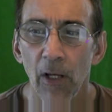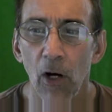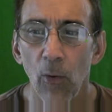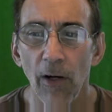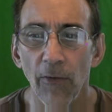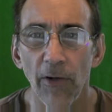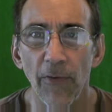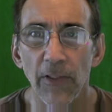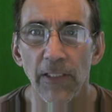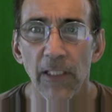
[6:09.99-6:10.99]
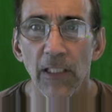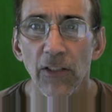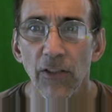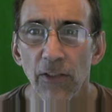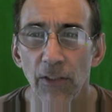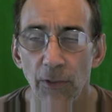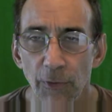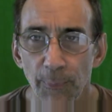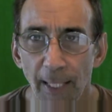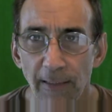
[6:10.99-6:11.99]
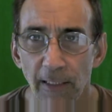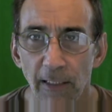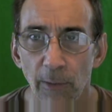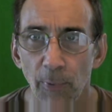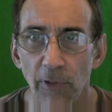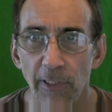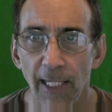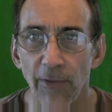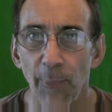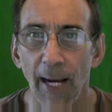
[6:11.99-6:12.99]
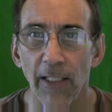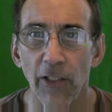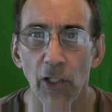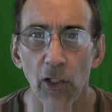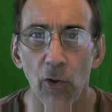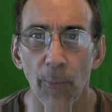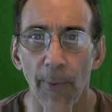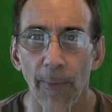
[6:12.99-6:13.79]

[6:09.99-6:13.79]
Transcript: However, if it's suspected that the person has bacterial